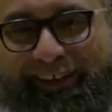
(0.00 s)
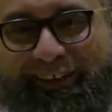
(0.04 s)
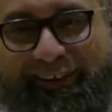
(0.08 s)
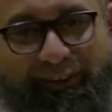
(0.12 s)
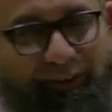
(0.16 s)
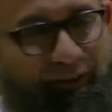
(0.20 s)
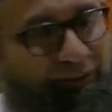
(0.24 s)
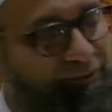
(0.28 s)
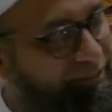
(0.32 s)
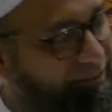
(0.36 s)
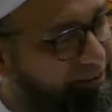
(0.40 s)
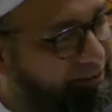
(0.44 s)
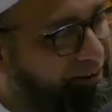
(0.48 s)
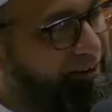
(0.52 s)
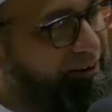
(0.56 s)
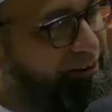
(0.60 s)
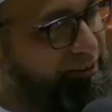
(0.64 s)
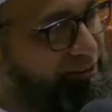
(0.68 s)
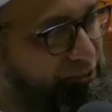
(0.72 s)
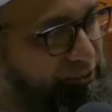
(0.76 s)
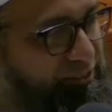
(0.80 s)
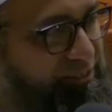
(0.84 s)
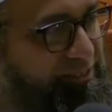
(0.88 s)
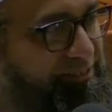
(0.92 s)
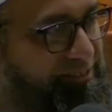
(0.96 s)
no, there are
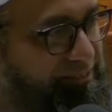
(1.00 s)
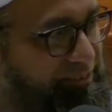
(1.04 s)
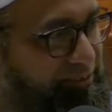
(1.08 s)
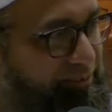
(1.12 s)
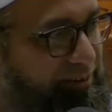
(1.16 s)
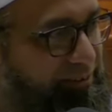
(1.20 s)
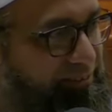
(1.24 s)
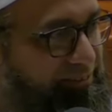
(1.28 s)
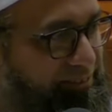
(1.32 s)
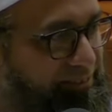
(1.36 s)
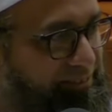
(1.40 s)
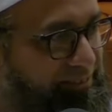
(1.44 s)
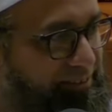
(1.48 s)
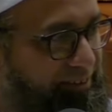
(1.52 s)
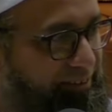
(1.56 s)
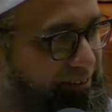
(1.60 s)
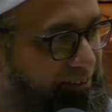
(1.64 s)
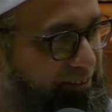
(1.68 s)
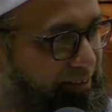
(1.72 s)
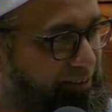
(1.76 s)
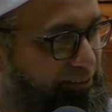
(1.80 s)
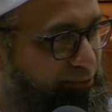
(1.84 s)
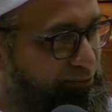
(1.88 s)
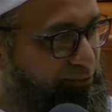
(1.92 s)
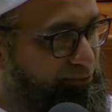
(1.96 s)
jinns around this
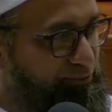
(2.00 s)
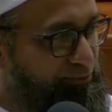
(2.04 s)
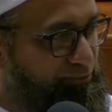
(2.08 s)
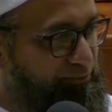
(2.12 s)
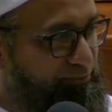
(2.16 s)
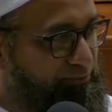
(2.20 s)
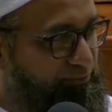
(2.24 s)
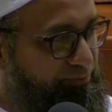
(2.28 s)
area too,